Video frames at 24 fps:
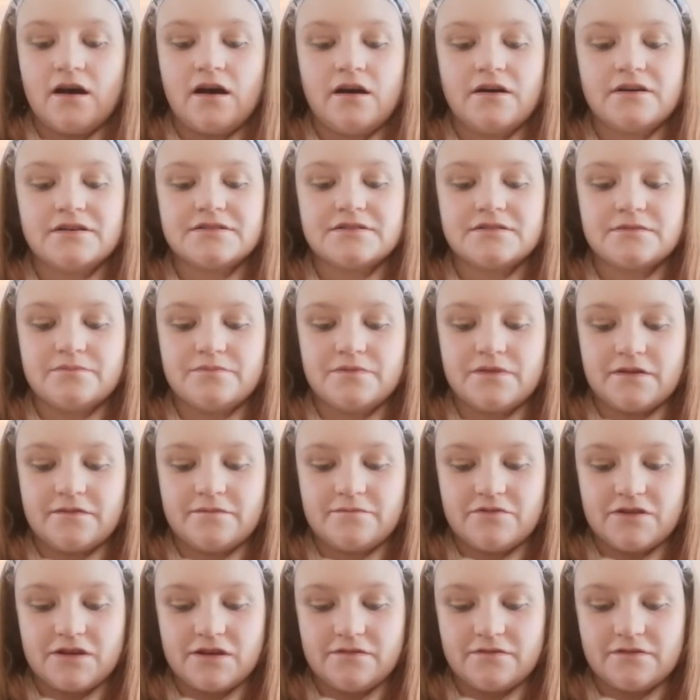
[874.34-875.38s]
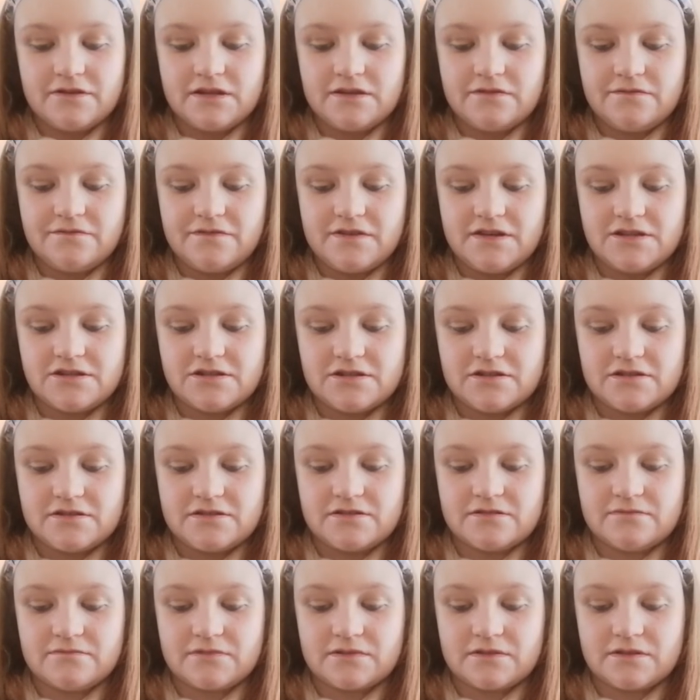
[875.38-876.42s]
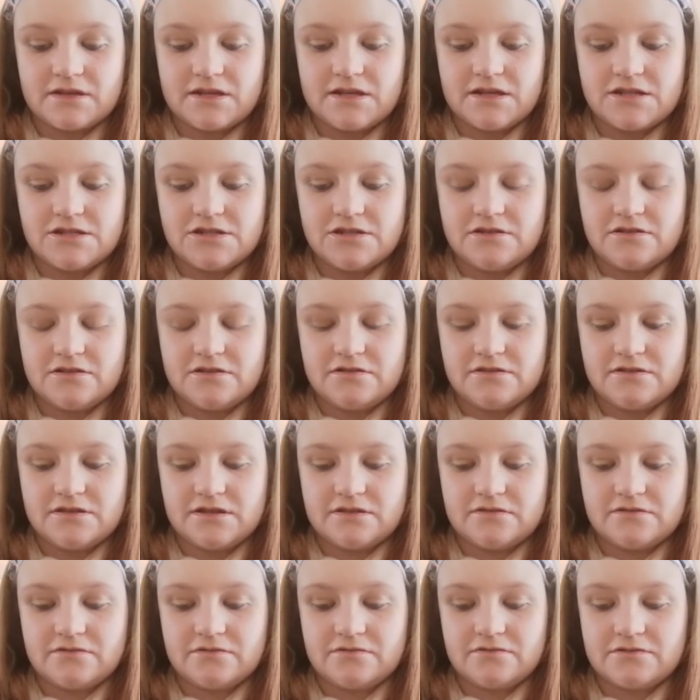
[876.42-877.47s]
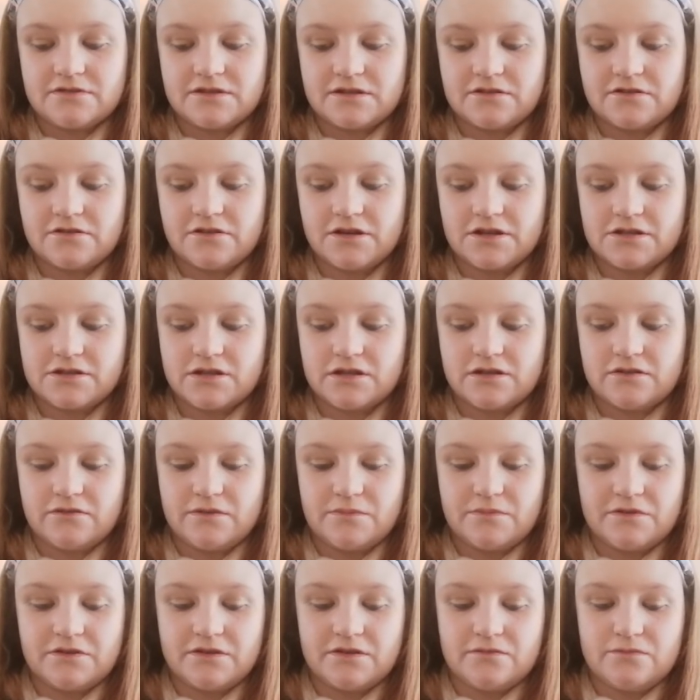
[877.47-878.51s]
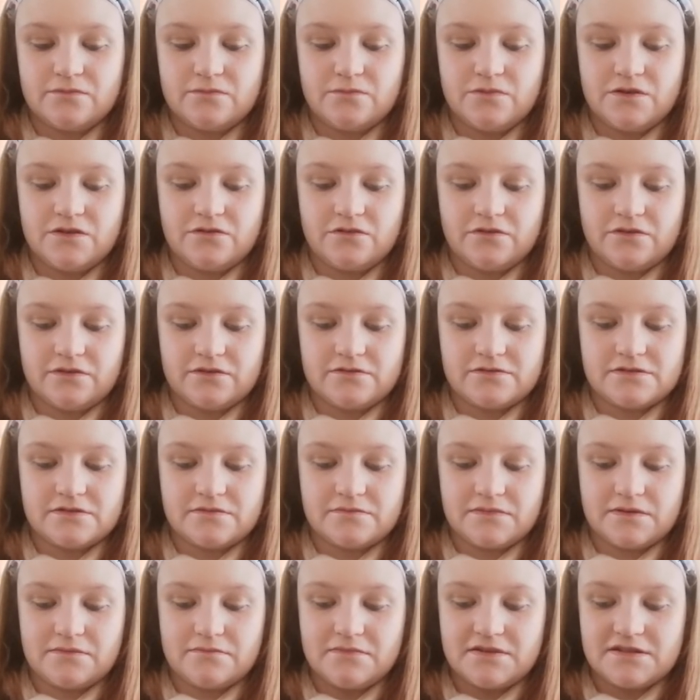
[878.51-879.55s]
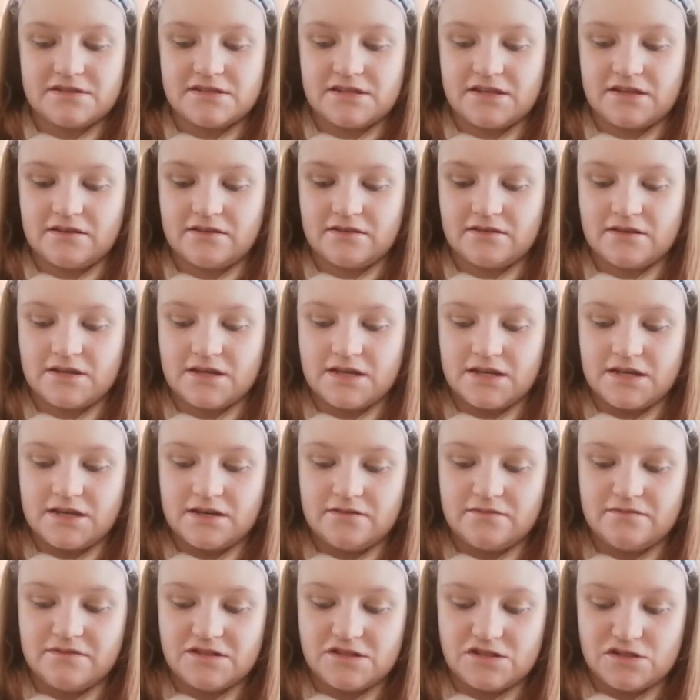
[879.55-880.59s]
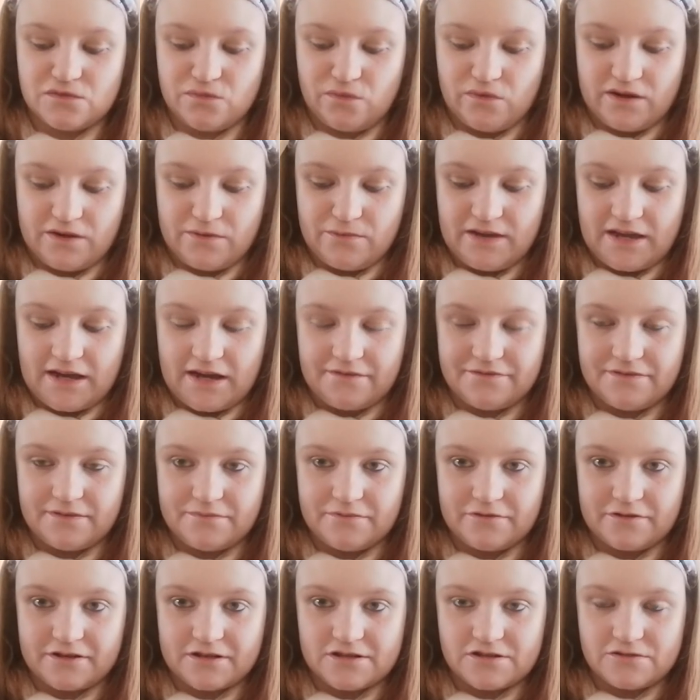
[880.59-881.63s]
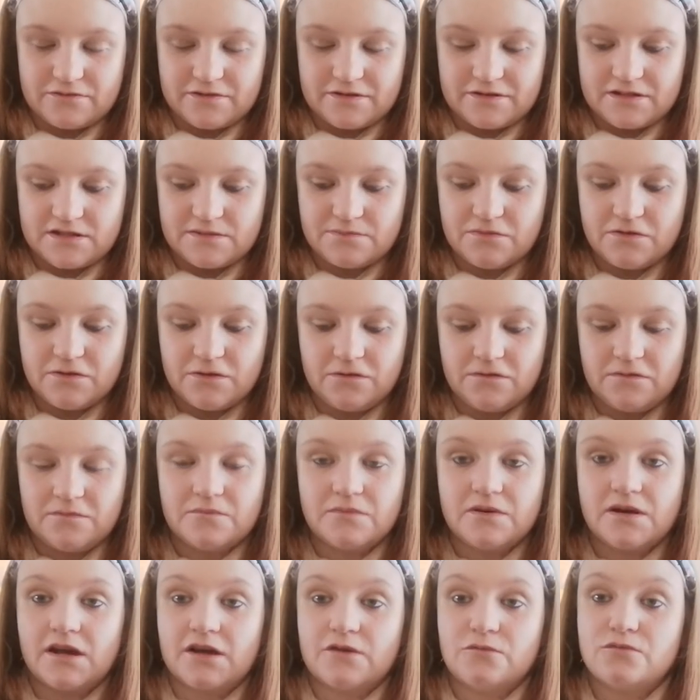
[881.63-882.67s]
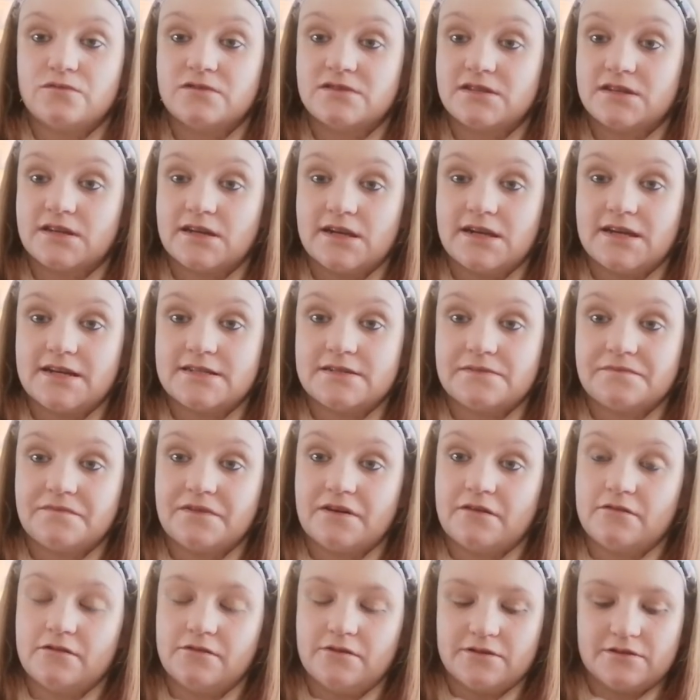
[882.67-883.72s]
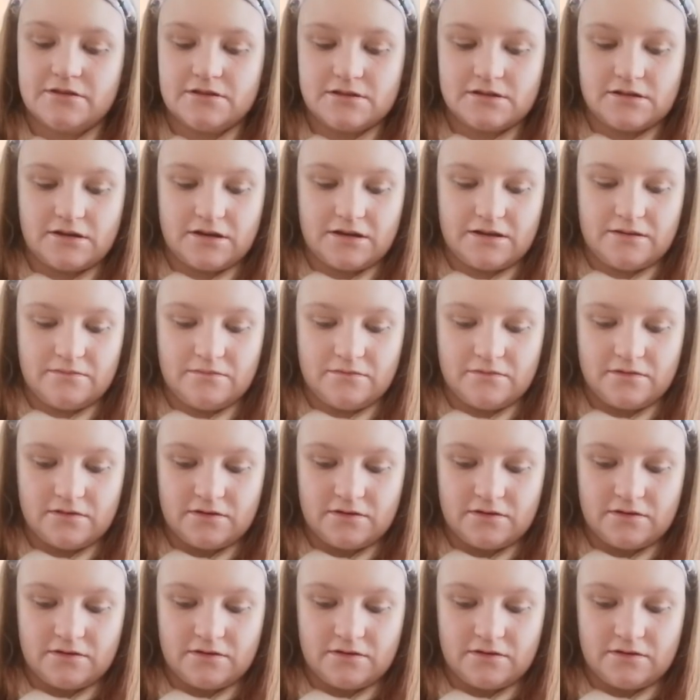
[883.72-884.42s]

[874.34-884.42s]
Oh, so they've previously featured some kitchen utensils and cutlery, but we thought there was something missing, which is why we have the bookish wooden spoon, but I wasn't collecting value at the time.